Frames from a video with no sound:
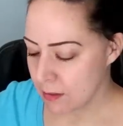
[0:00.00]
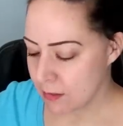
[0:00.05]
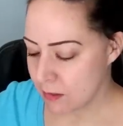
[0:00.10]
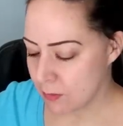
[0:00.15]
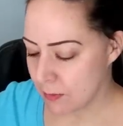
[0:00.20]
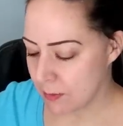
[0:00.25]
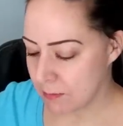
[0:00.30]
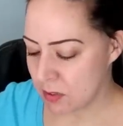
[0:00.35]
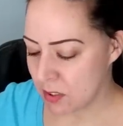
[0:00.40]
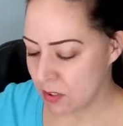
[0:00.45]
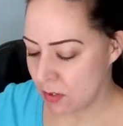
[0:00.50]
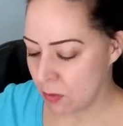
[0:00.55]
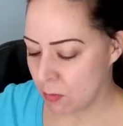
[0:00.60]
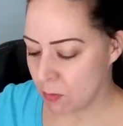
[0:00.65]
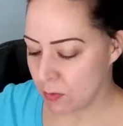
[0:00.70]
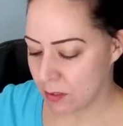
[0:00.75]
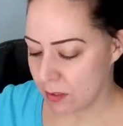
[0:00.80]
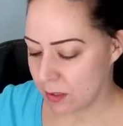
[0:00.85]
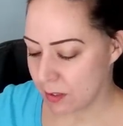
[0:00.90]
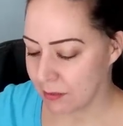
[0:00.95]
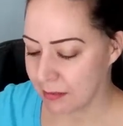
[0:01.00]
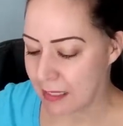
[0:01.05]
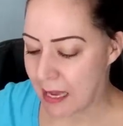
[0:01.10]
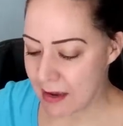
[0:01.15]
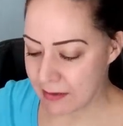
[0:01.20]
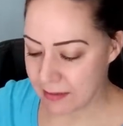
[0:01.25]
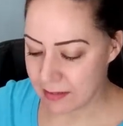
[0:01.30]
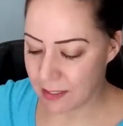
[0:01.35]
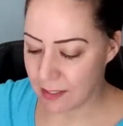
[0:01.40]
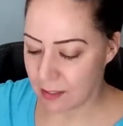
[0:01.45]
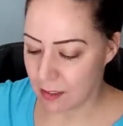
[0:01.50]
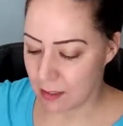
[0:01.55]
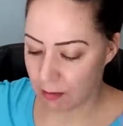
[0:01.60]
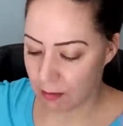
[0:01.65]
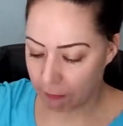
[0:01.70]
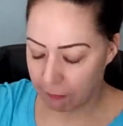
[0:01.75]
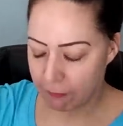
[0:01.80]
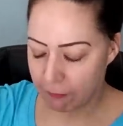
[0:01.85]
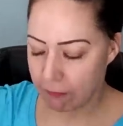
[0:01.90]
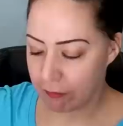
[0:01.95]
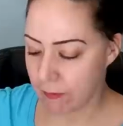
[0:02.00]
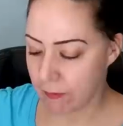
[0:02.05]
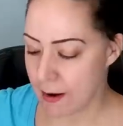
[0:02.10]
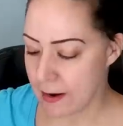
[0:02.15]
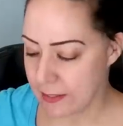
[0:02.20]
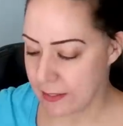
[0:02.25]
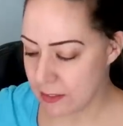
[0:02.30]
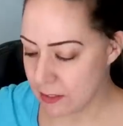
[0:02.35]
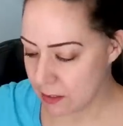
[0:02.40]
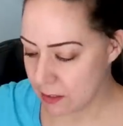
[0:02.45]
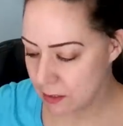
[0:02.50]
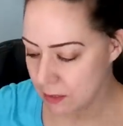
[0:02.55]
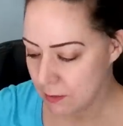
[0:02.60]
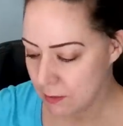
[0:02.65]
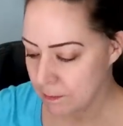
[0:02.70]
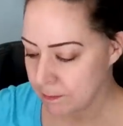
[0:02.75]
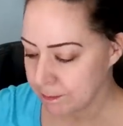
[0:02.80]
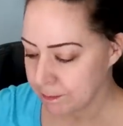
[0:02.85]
swimsuit where the elastic at the front